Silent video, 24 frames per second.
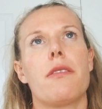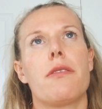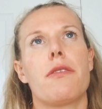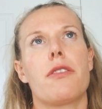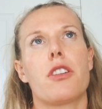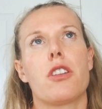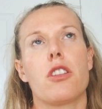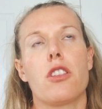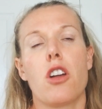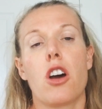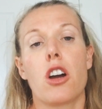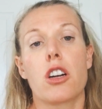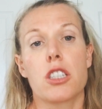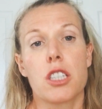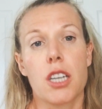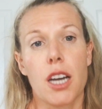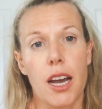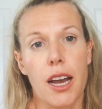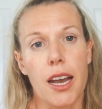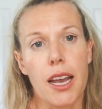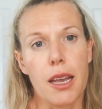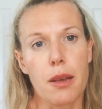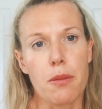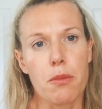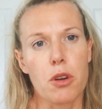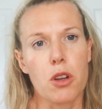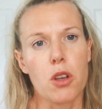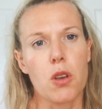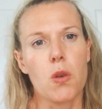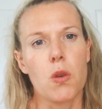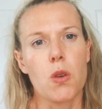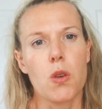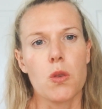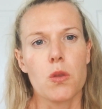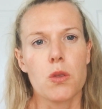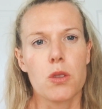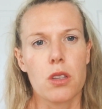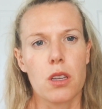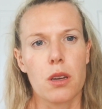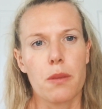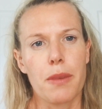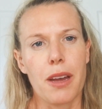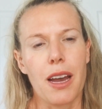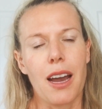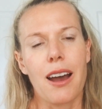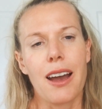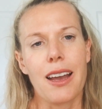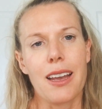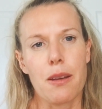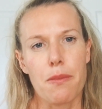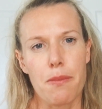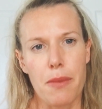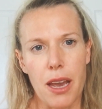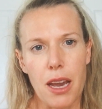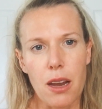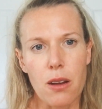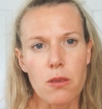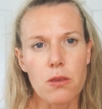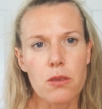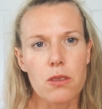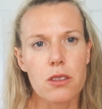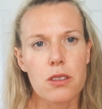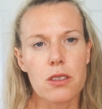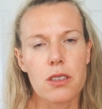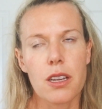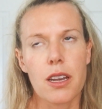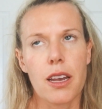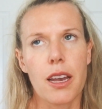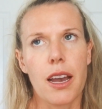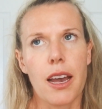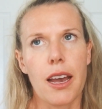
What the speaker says: for a long time or you use them at high amounts.